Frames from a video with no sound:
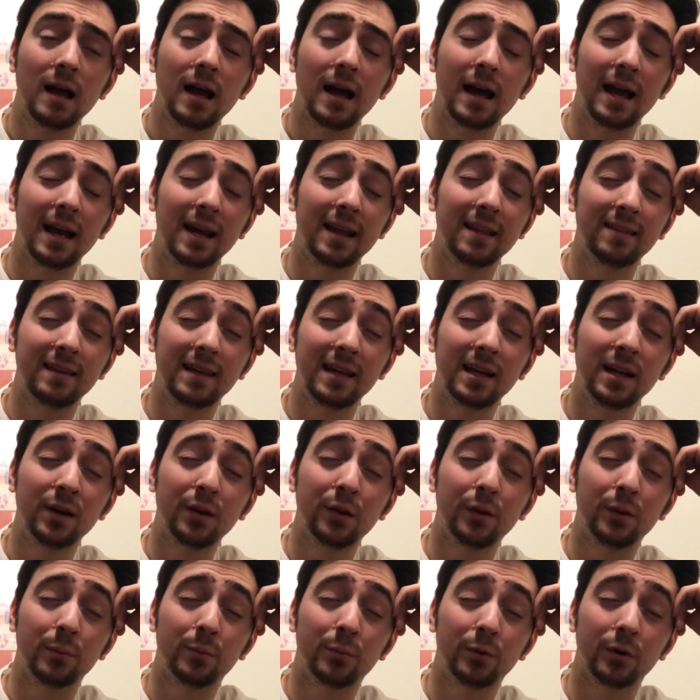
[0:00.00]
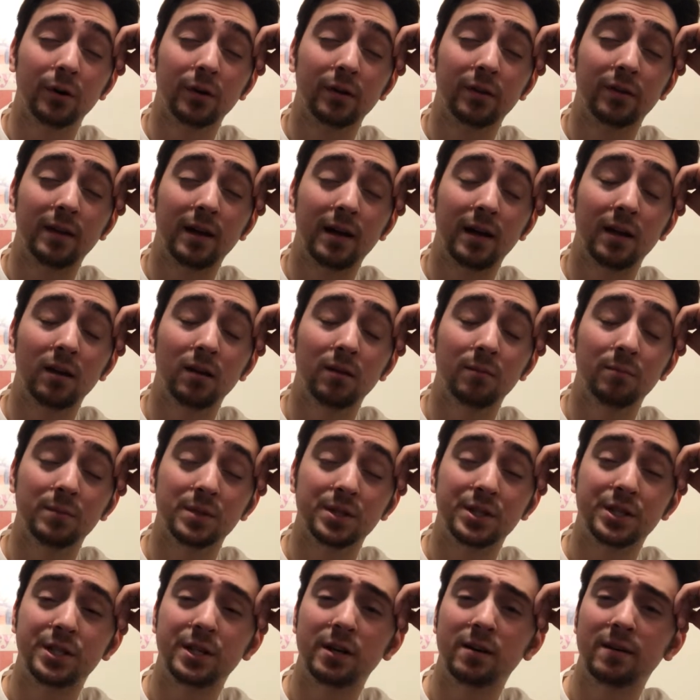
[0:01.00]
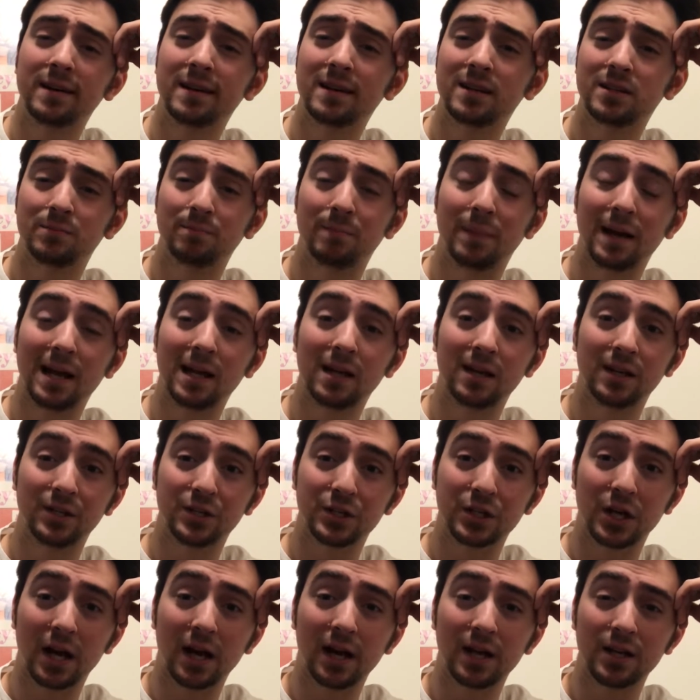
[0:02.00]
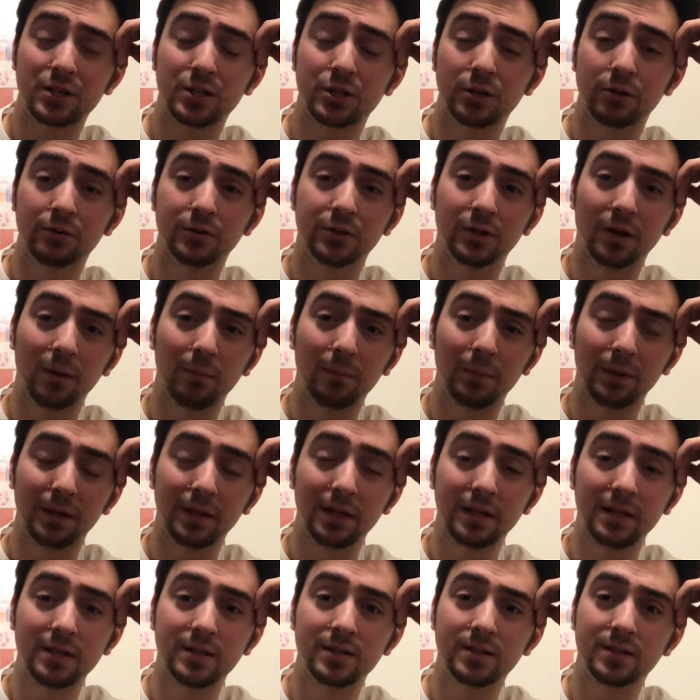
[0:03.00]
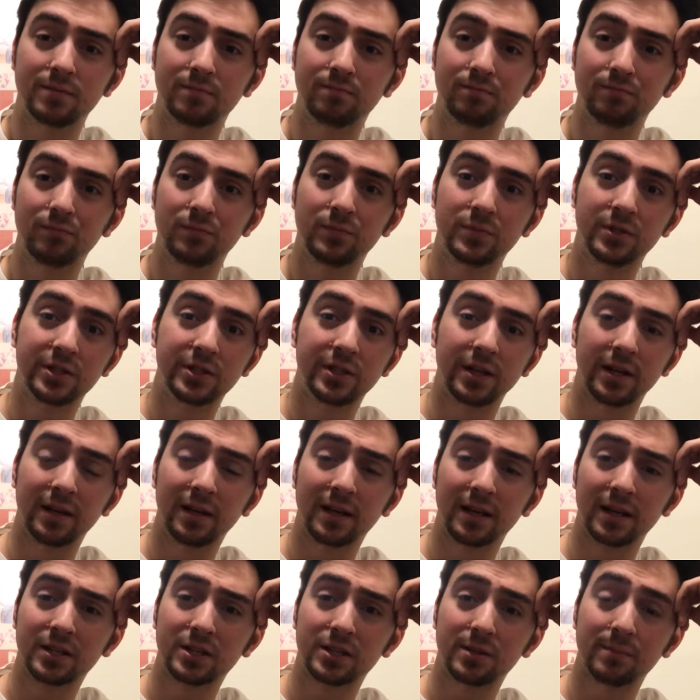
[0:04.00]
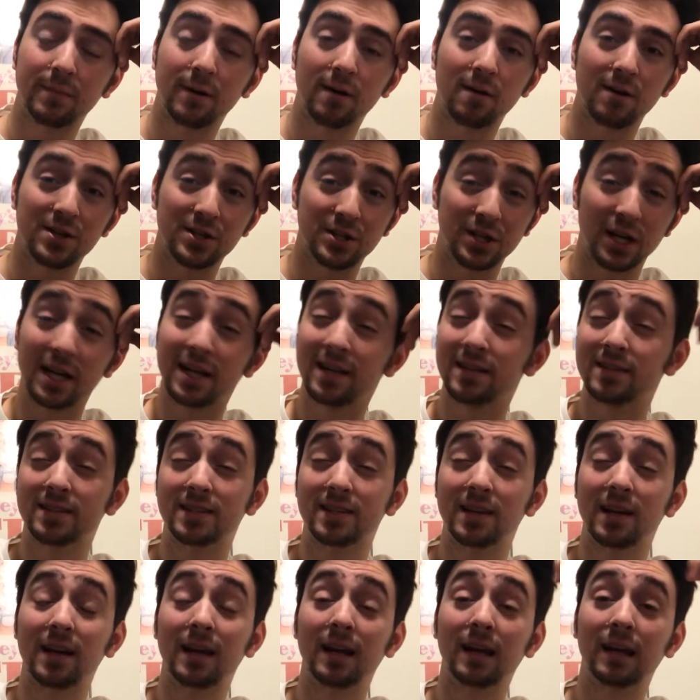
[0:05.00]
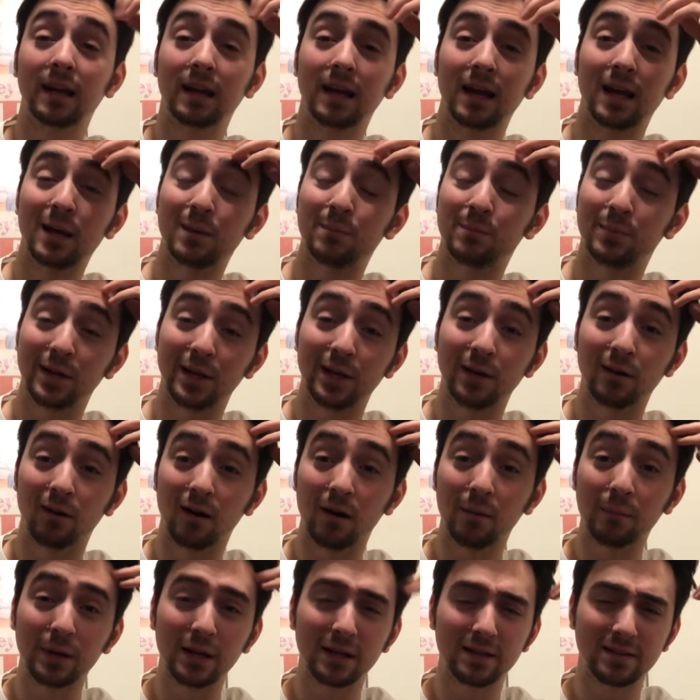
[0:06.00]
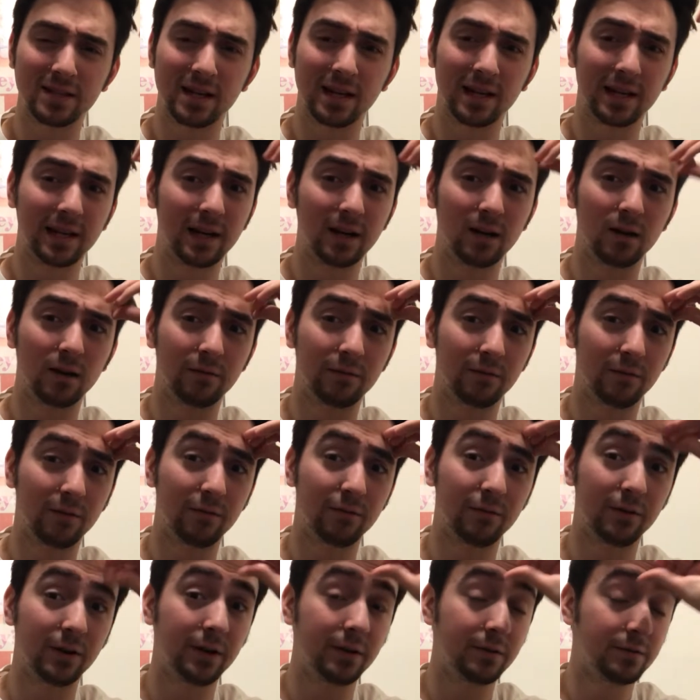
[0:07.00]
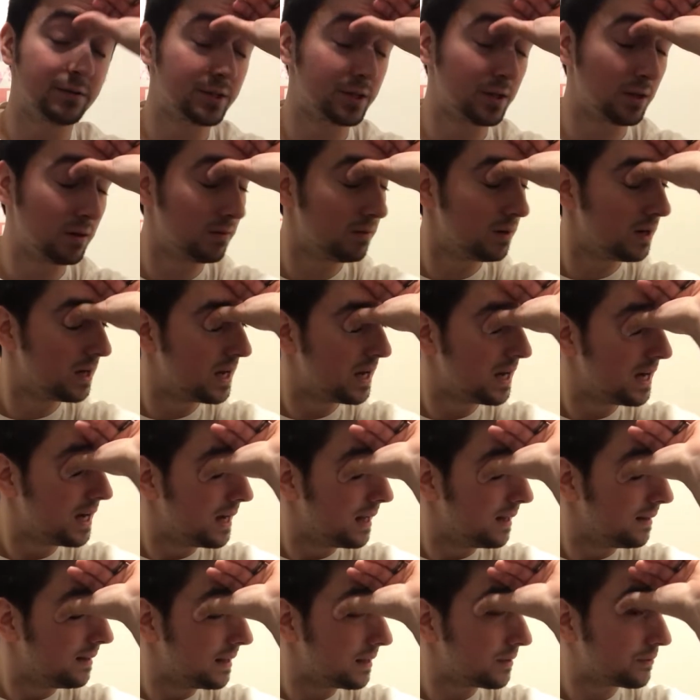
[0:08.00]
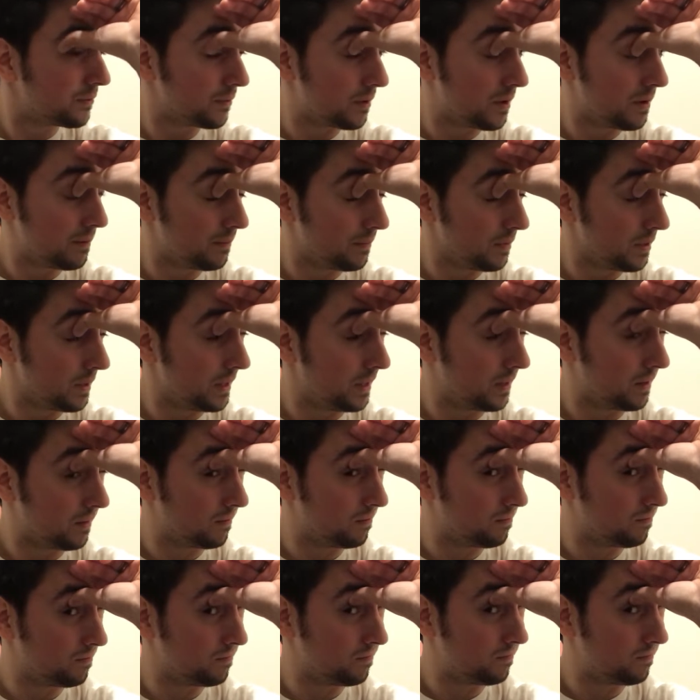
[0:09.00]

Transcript: And at the end of the book, that mysterious bandage guy shows up, and he's sitting next to Mary Jane saying, "Hey, Peter, I'm going to take care of her for you." So that's what I'm like